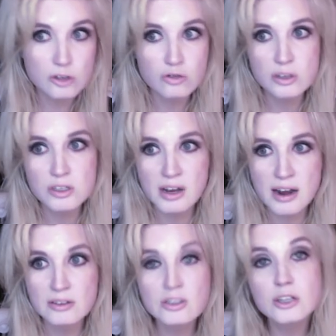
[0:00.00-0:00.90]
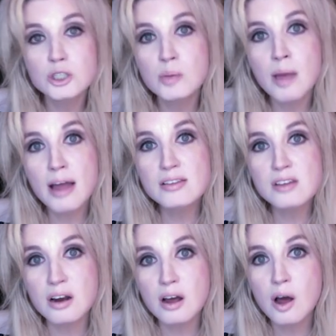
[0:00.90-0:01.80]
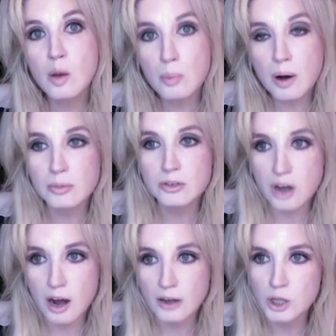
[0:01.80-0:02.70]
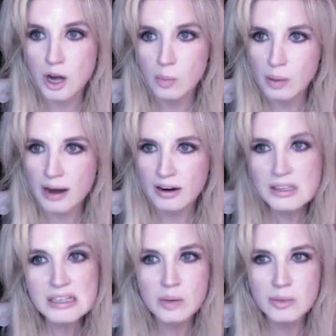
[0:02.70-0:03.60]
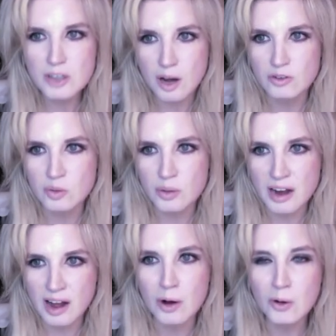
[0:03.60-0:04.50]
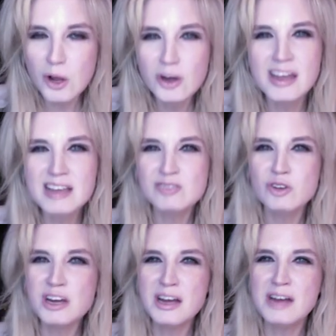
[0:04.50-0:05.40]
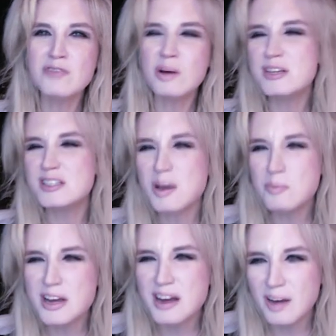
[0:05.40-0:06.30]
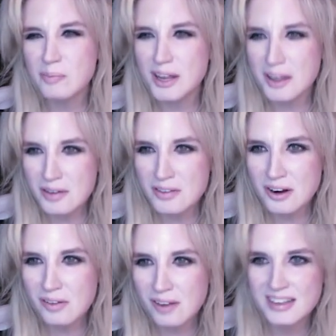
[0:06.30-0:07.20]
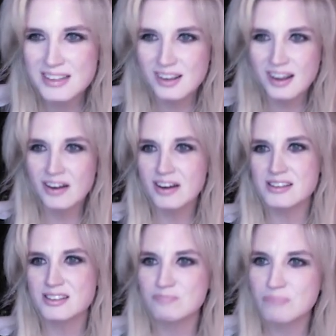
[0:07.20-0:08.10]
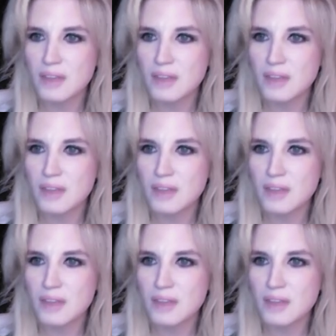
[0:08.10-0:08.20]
just recently announcing a Jim Henson puppet talk show, but it's going to be tough to beat Elmo. Look, he's drinking from a sippy cup. I love it already. It's hilarious.